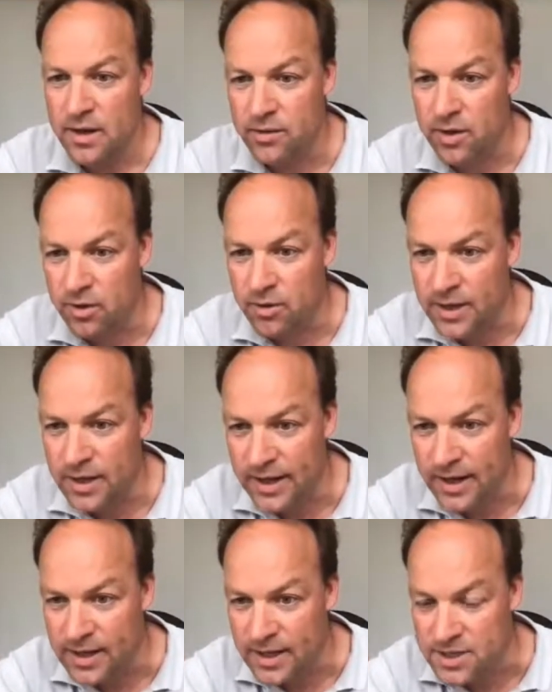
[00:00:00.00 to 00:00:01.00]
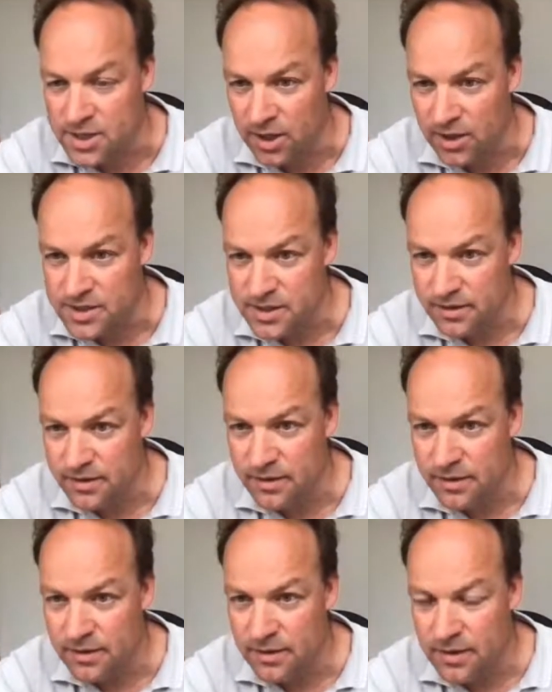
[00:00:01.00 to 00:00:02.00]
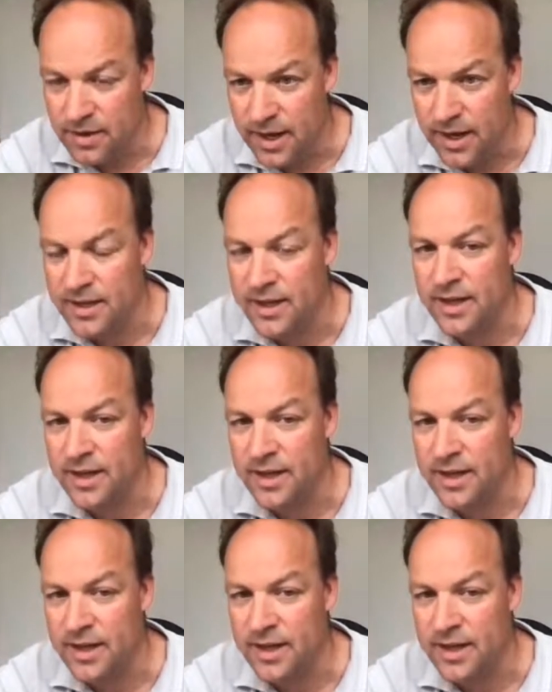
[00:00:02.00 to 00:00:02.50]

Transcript: So clearly it's not, and I